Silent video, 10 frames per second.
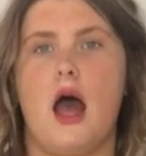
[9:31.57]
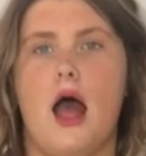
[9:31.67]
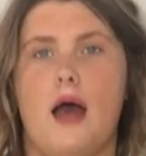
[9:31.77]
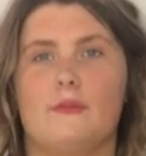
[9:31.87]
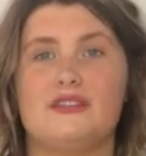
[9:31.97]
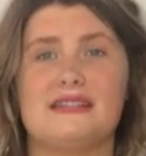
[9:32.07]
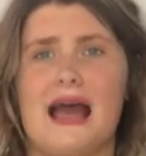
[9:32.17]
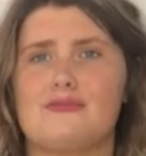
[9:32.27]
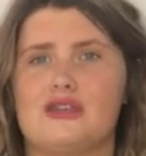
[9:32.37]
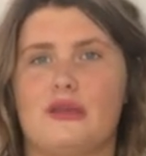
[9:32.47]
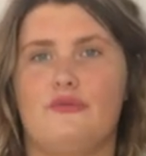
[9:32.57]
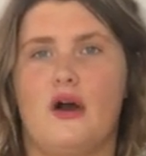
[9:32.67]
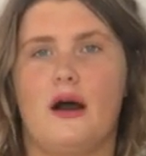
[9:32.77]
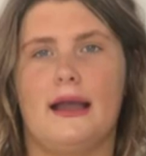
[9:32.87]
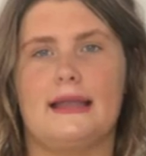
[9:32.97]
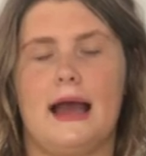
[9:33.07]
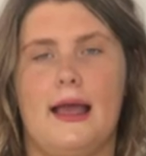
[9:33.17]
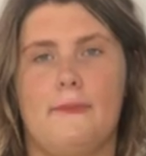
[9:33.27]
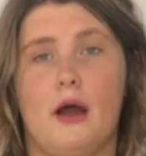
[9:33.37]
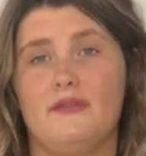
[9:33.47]
um, which is absolutely fine.
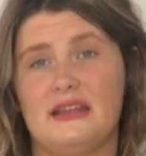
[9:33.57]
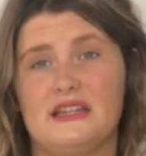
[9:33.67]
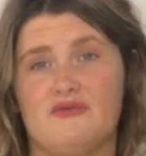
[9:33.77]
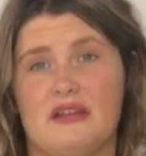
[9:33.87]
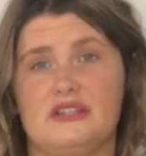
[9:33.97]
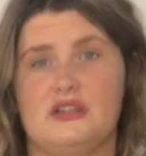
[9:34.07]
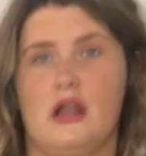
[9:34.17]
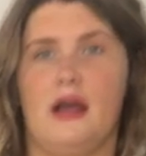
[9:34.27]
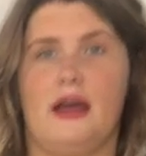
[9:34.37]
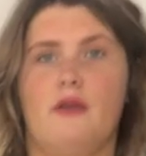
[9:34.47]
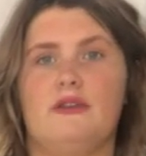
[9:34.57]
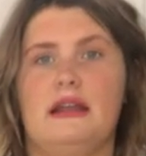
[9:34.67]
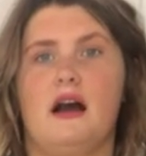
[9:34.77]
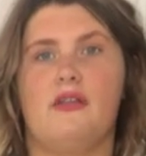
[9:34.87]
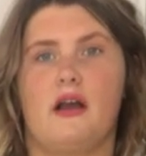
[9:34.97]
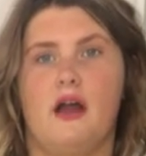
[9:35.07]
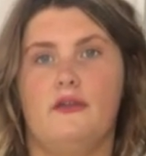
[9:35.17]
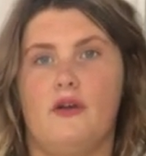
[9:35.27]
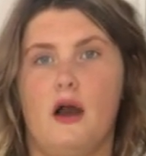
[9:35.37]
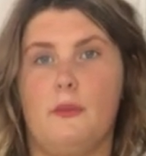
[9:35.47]
Um, I really, really do like it. I really like the kind
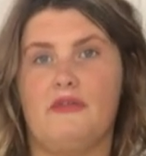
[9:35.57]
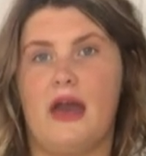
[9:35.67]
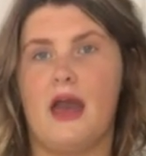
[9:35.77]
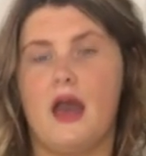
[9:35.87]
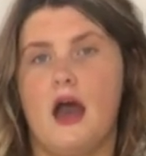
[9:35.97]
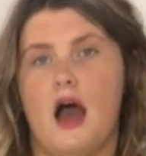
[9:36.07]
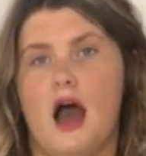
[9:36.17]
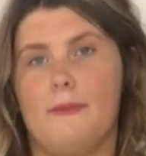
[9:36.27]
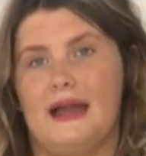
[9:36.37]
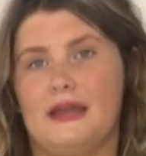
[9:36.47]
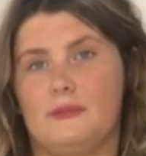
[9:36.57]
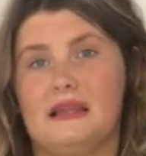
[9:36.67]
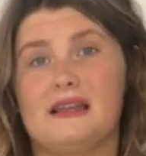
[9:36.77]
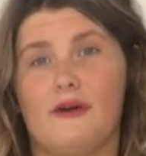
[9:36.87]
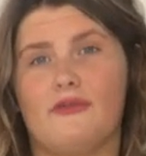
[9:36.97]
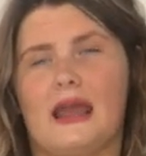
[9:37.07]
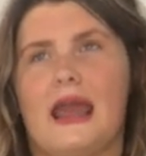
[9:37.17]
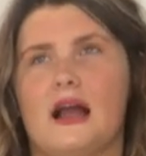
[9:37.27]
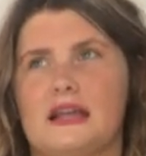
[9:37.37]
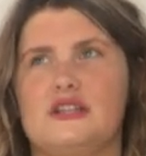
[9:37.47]
of vibe of it, um, and it'd be
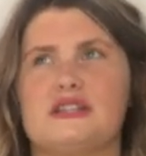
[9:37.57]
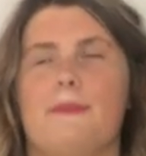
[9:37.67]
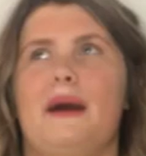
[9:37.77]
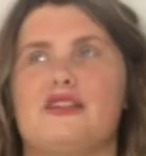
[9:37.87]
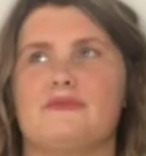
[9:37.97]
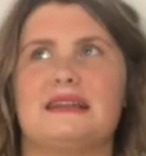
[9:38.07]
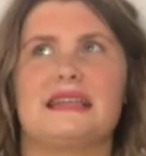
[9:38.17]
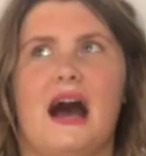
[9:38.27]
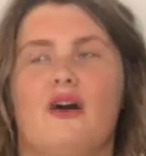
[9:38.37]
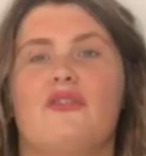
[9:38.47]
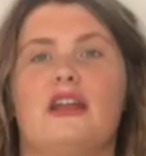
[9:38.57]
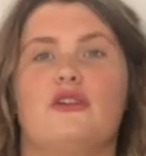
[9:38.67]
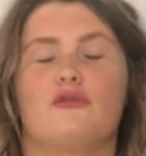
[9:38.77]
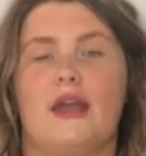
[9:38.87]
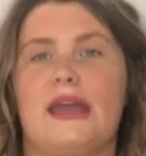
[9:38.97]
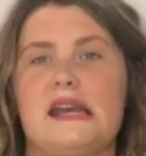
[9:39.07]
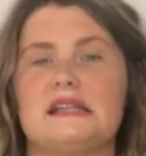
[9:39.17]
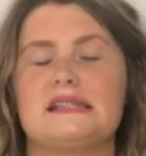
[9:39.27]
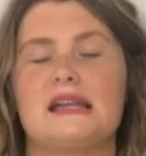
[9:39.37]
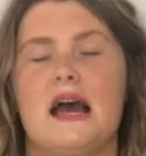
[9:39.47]
lovely. I could just imagine myself in
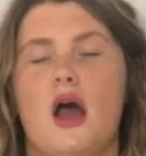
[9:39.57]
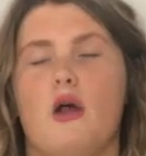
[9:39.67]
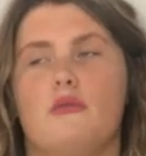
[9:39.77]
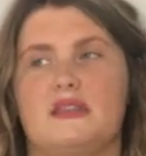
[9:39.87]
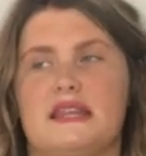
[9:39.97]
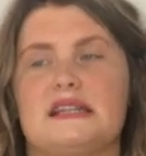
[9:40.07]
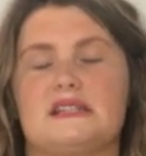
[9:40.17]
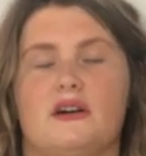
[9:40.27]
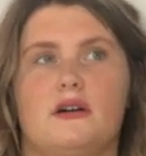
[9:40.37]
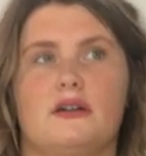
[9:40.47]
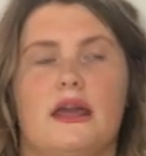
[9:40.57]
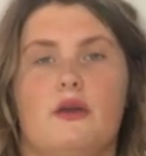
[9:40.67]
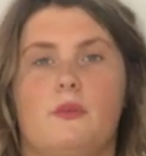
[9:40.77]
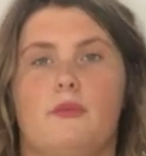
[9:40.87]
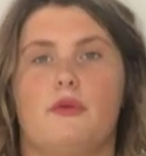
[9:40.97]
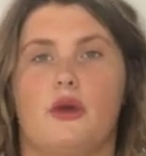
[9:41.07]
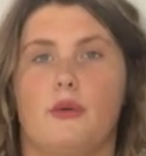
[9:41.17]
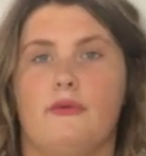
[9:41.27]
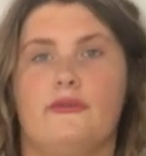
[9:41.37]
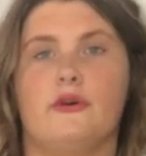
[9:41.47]
Greece with this on it would be
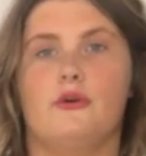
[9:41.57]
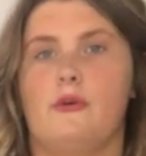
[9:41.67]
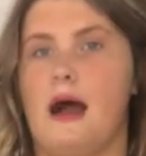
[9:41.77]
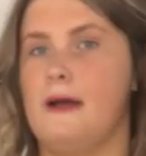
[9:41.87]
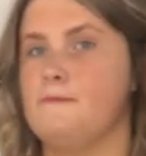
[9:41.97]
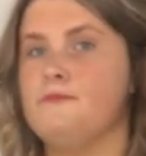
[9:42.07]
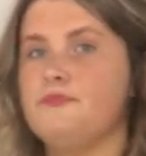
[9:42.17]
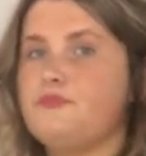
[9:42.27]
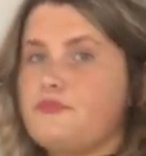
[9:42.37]
beautiful um,